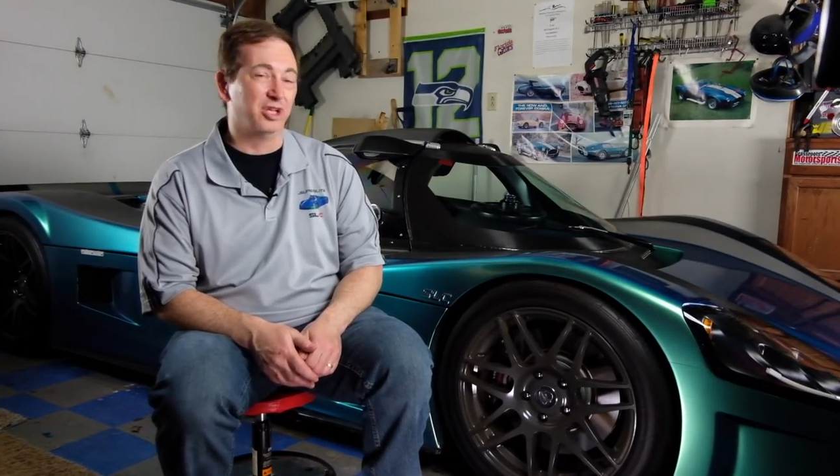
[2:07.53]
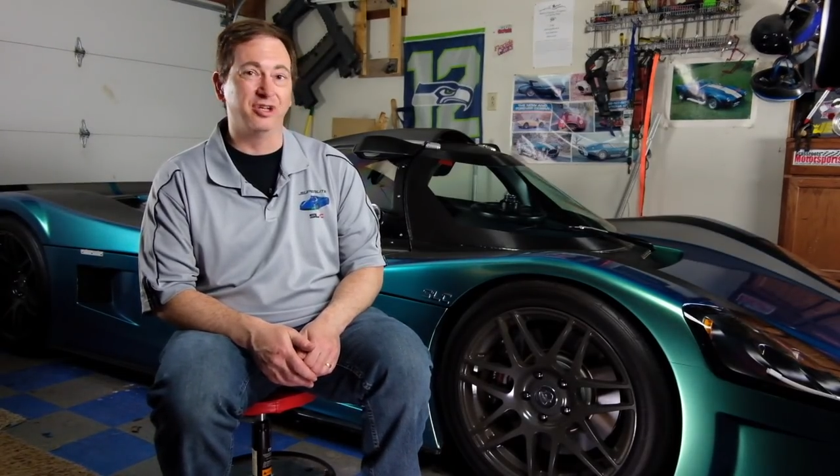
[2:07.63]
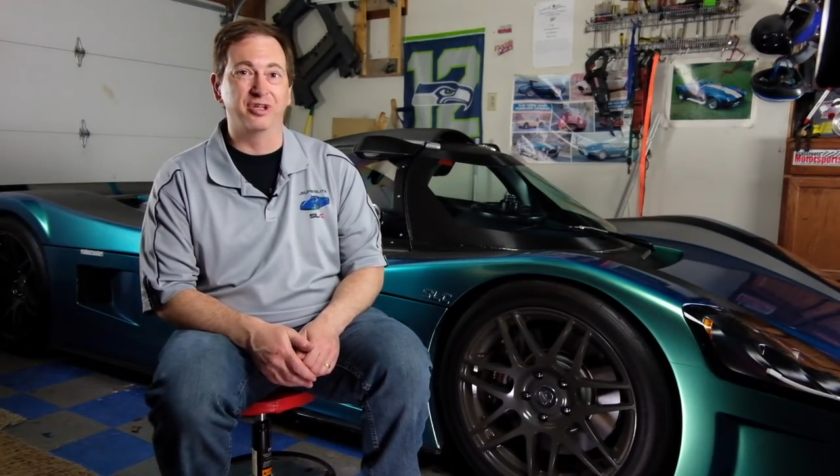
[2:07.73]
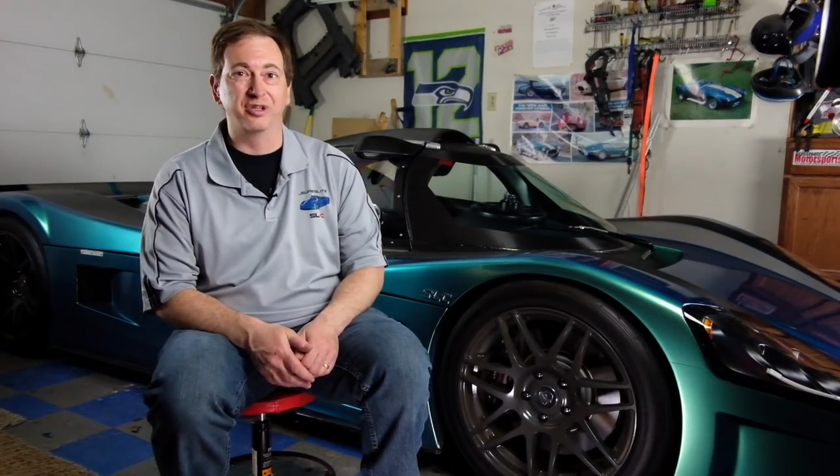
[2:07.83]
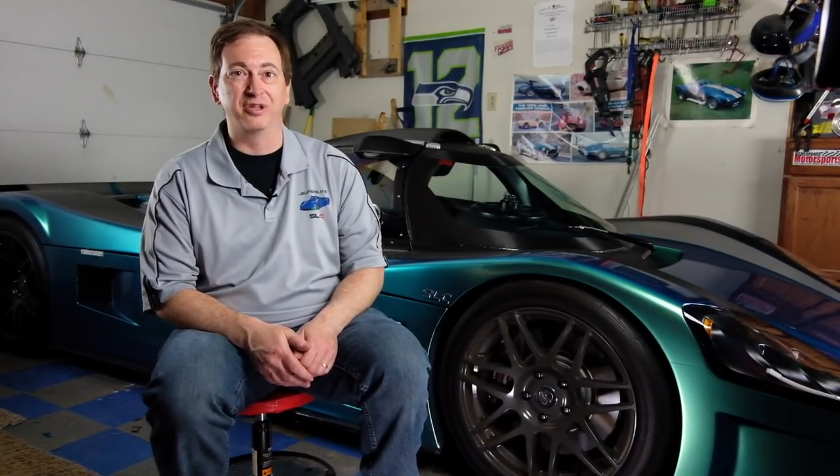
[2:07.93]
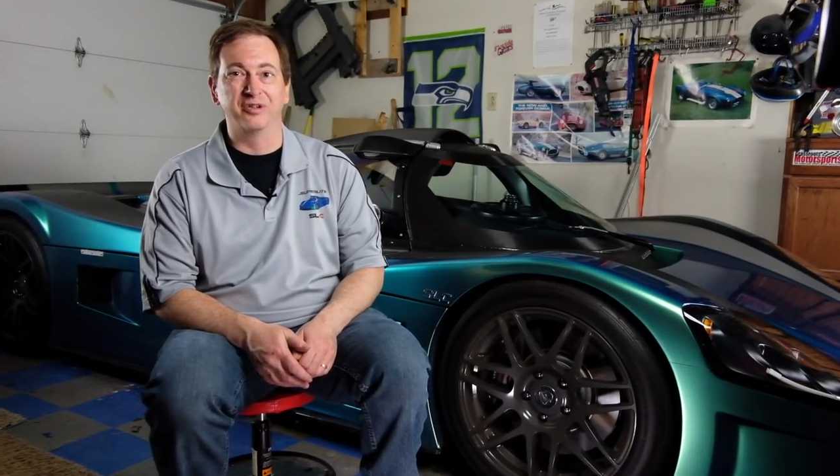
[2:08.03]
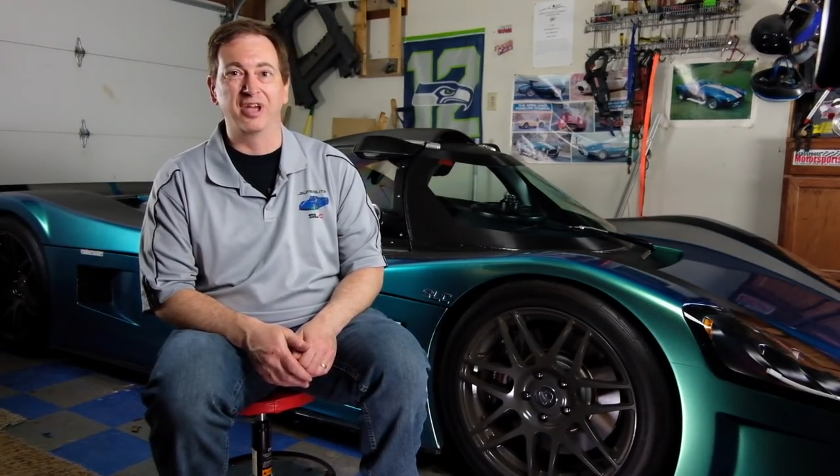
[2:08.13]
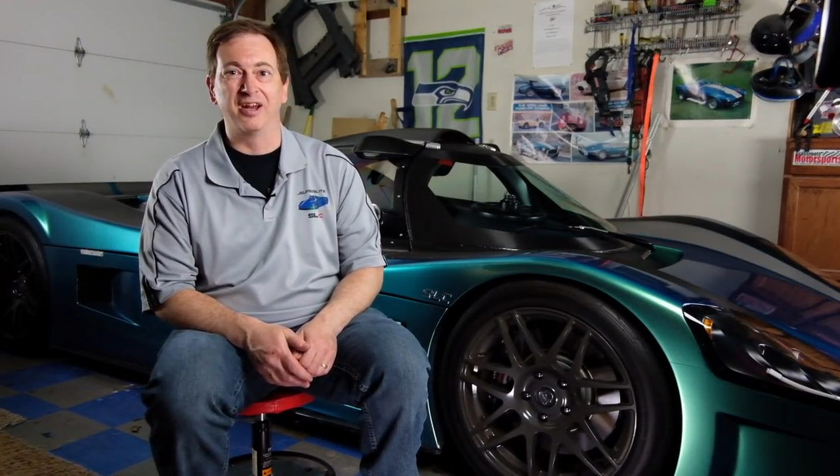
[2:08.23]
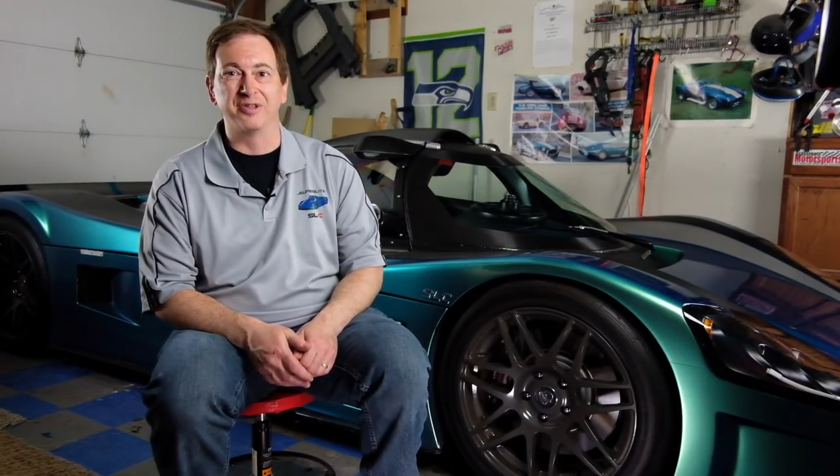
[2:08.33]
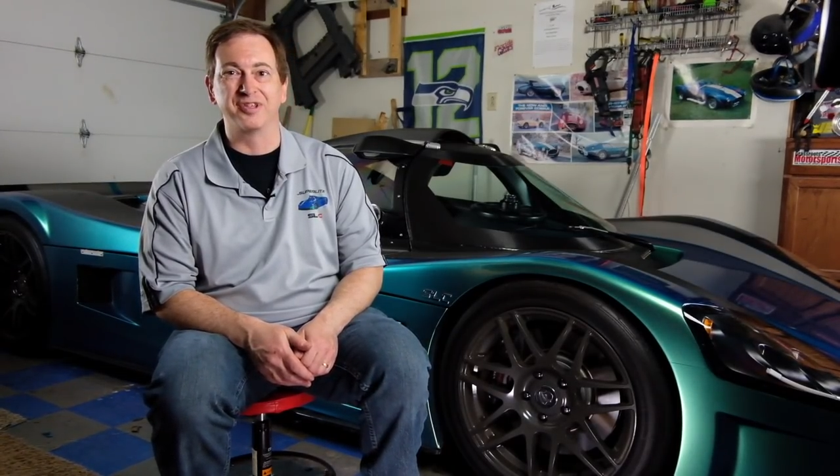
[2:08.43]
and you can
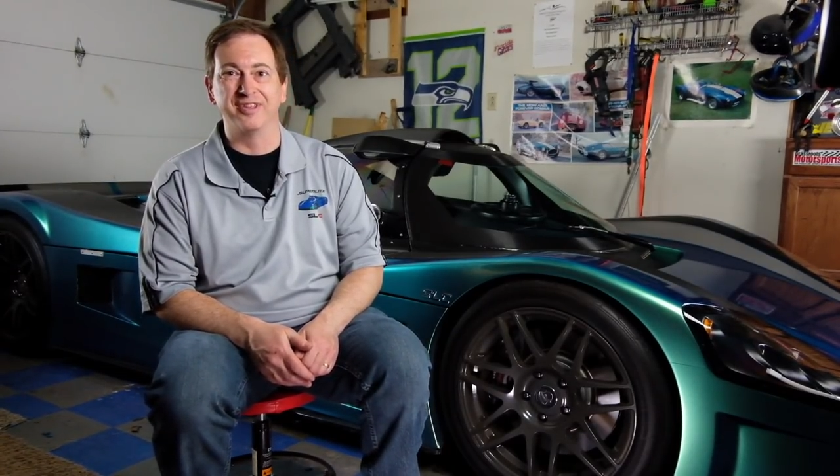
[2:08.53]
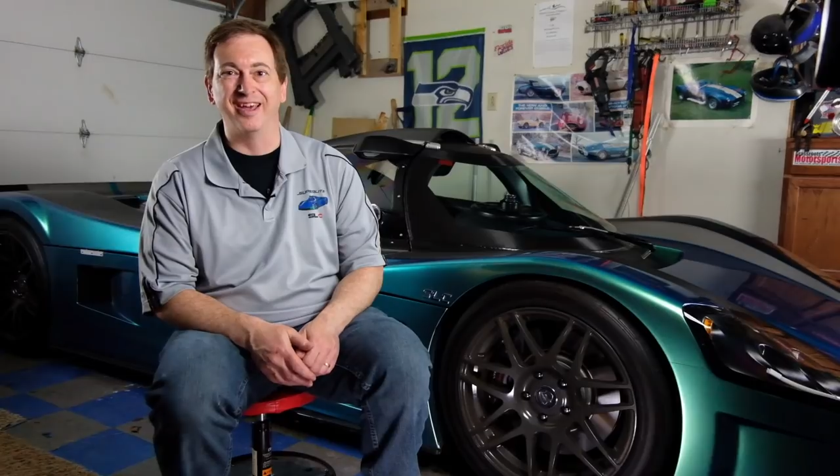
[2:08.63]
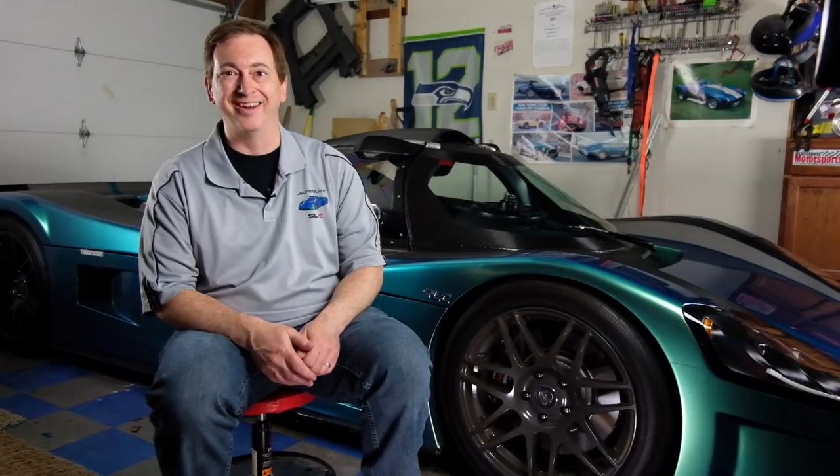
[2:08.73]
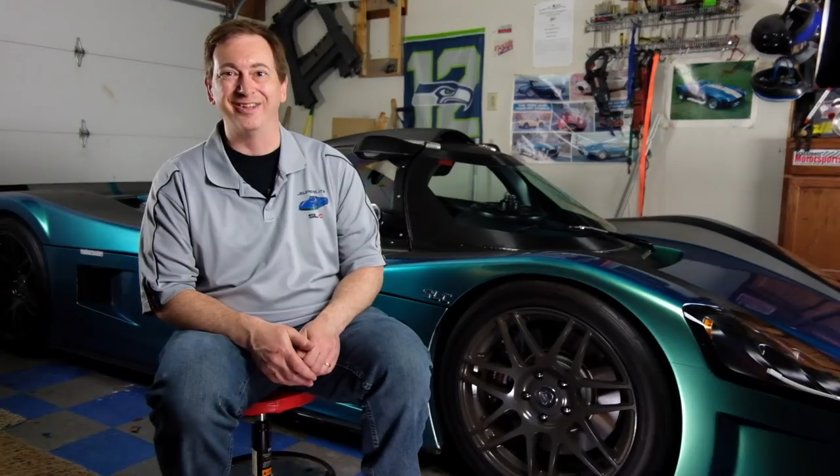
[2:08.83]
kind of see that.